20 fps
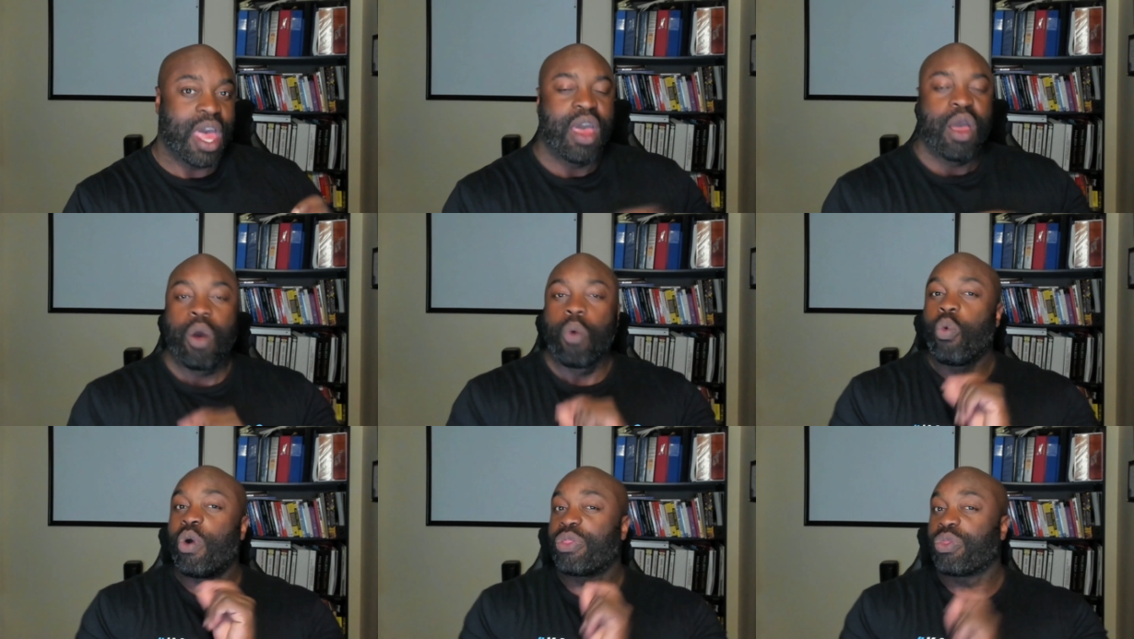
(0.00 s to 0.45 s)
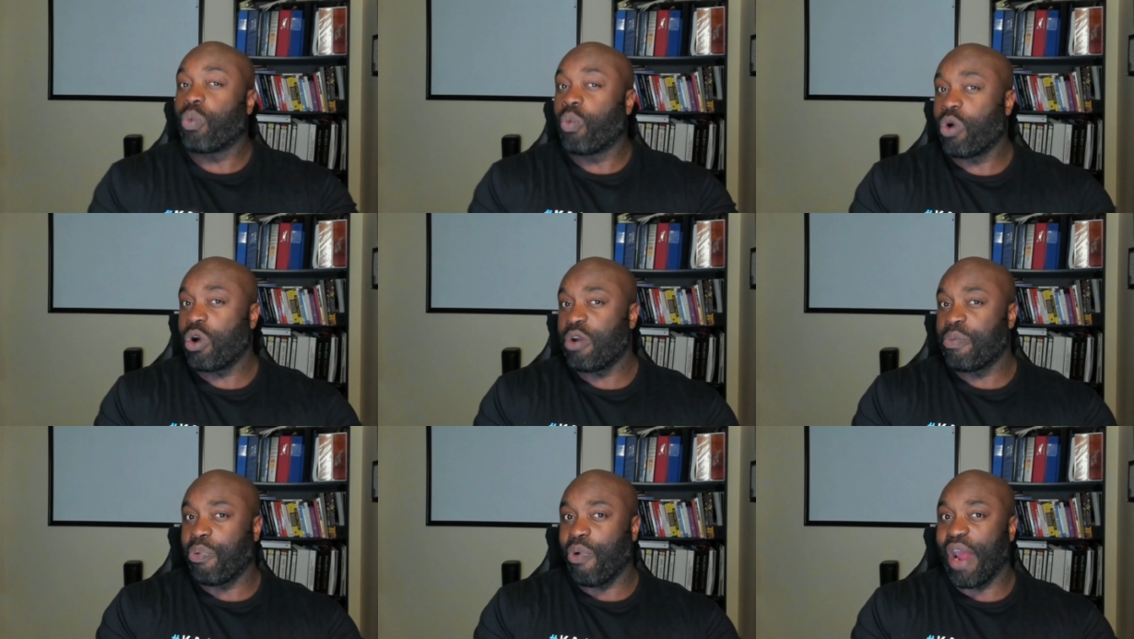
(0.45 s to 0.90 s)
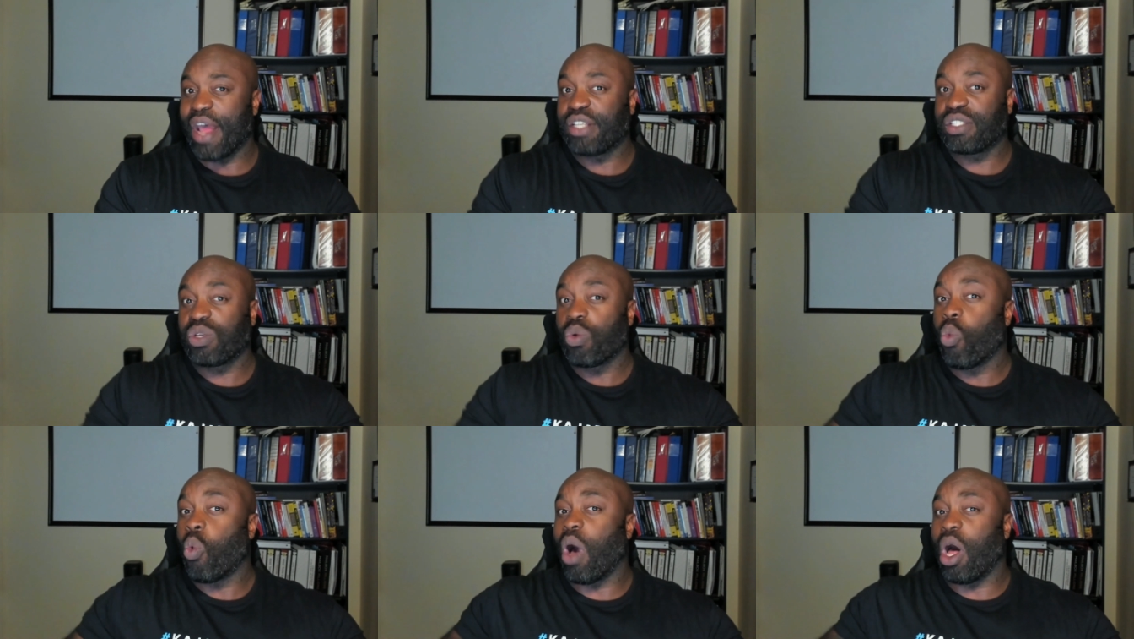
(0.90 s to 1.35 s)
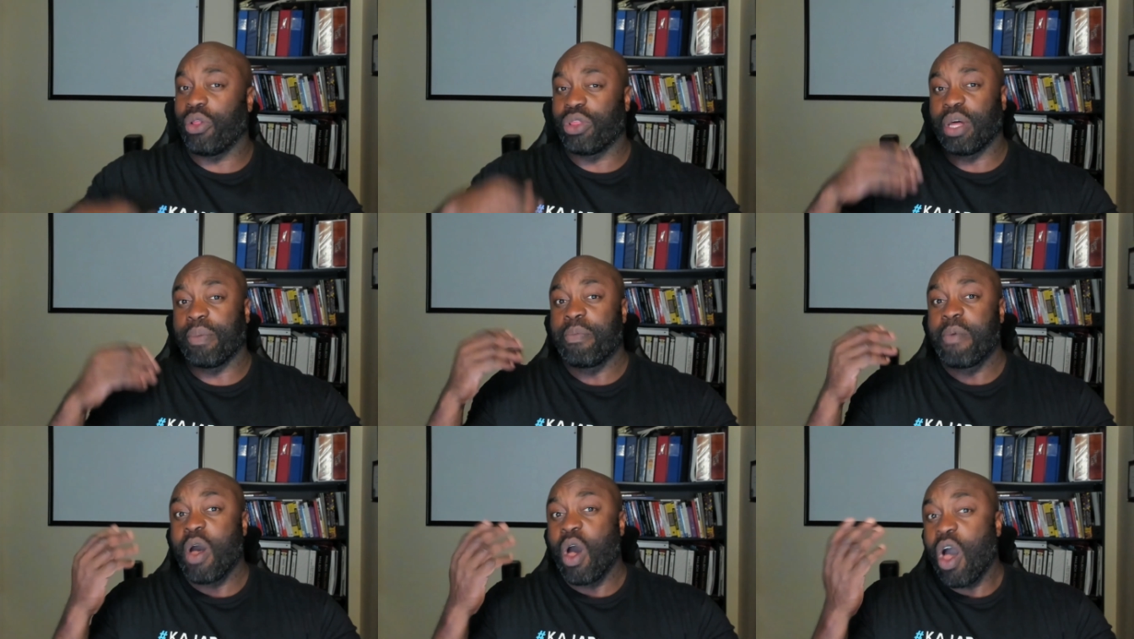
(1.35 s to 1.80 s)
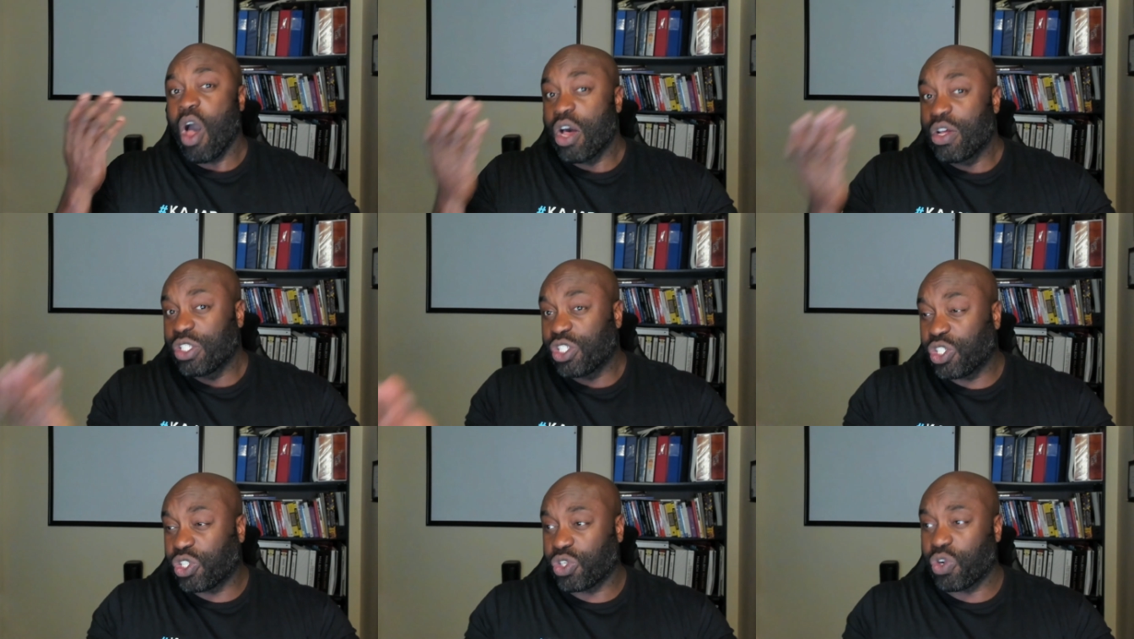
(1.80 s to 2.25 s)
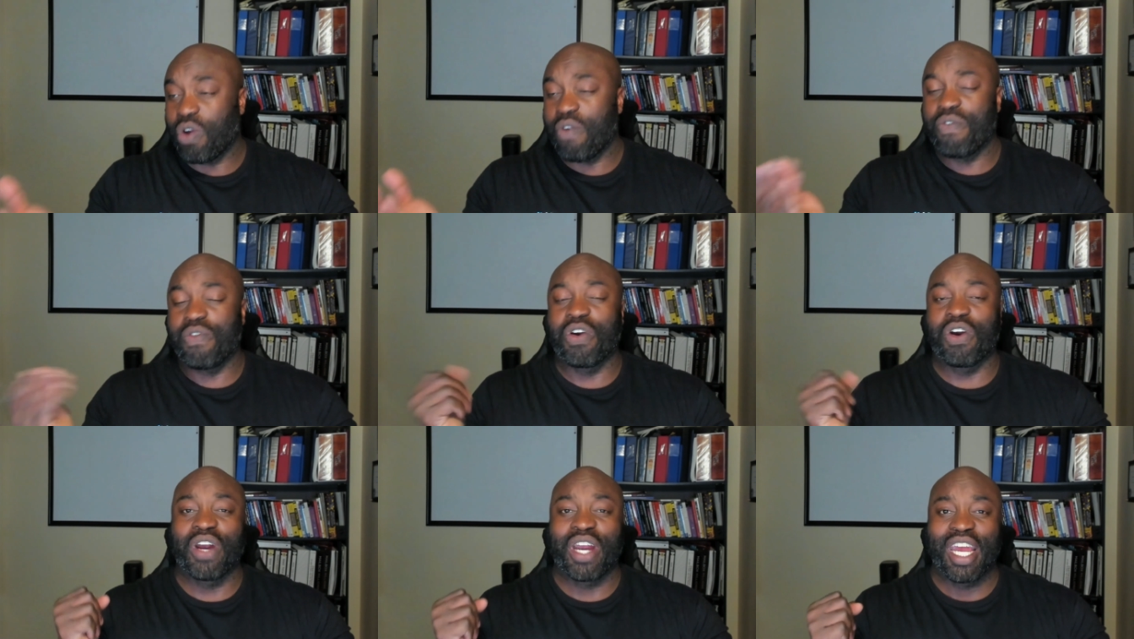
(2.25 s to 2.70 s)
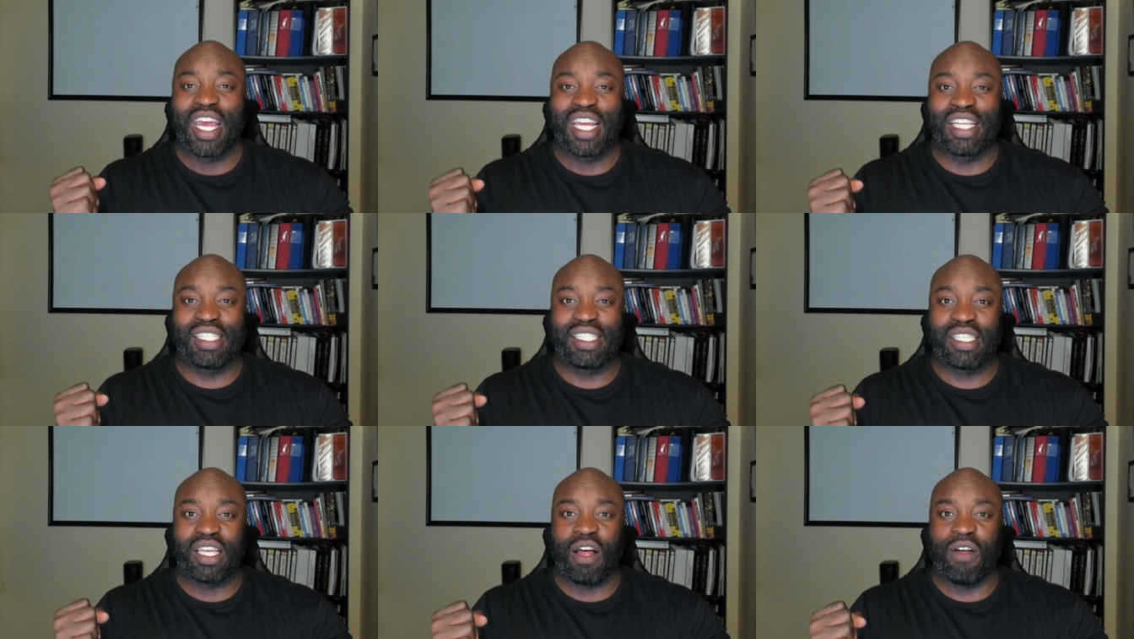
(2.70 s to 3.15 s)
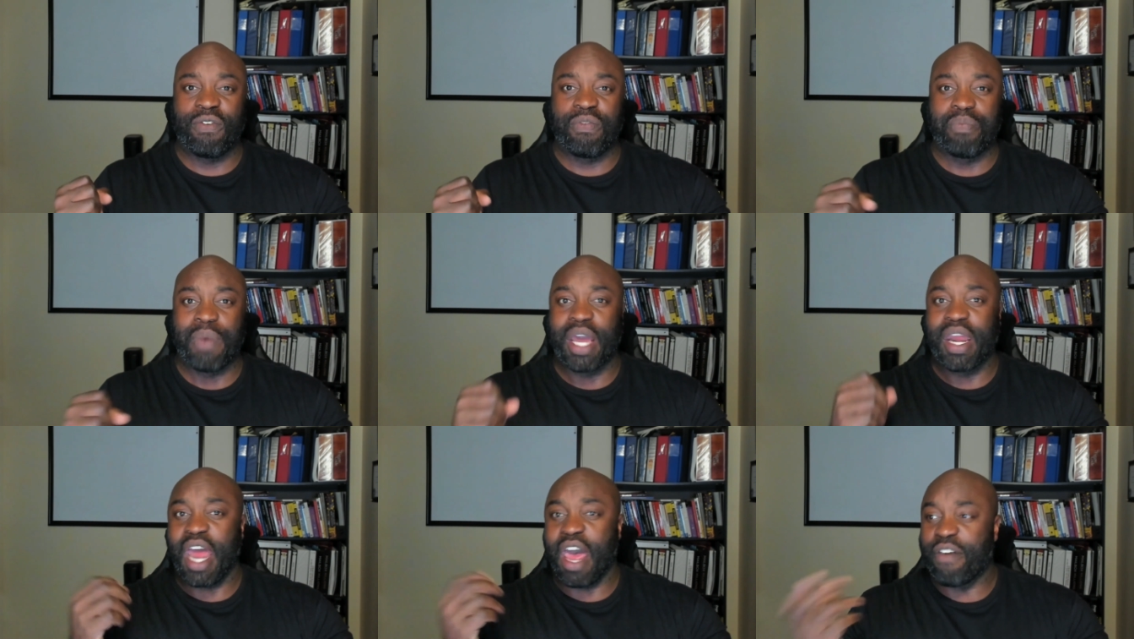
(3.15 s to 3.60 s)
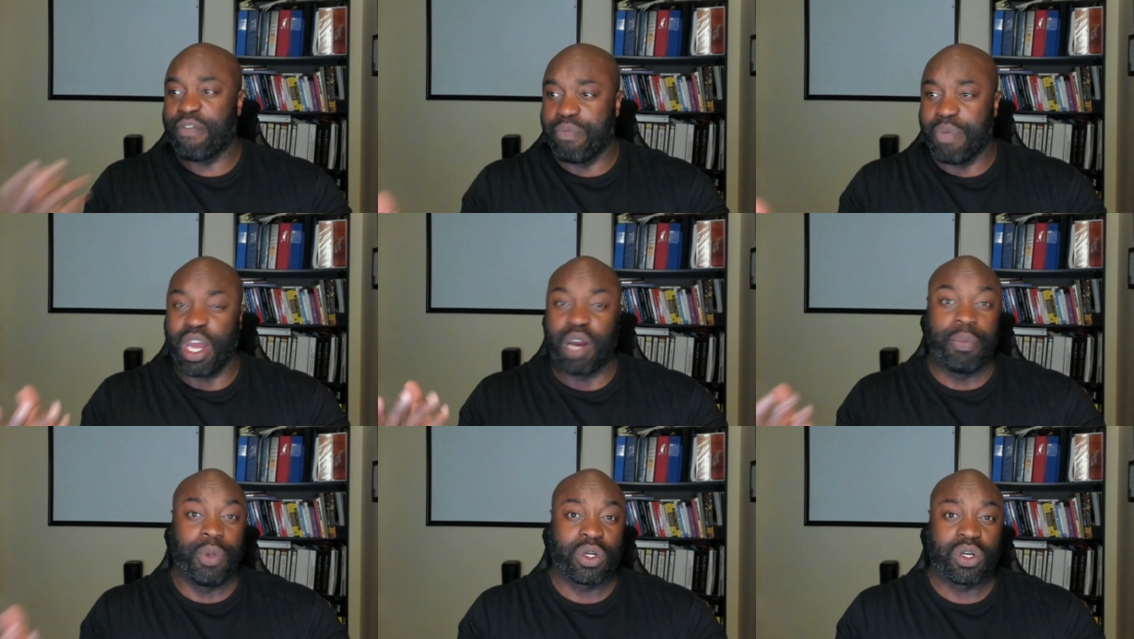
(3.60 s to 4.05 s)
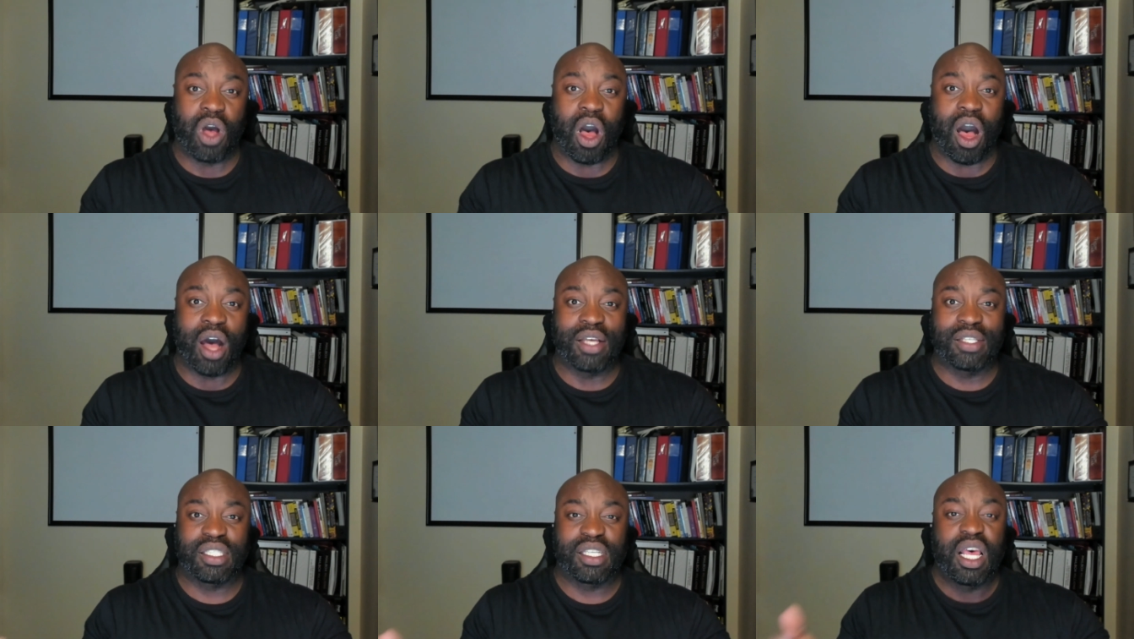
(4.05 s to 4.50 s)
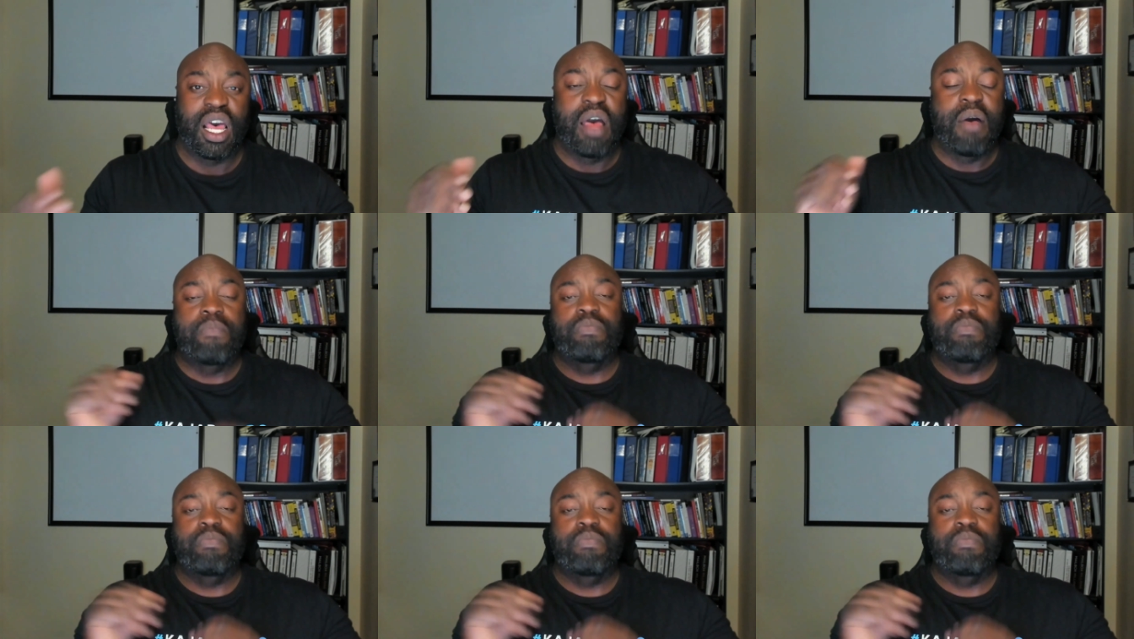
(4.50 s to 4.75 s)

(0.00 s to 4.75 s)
With WordPress, while the server itself might have minimal costs,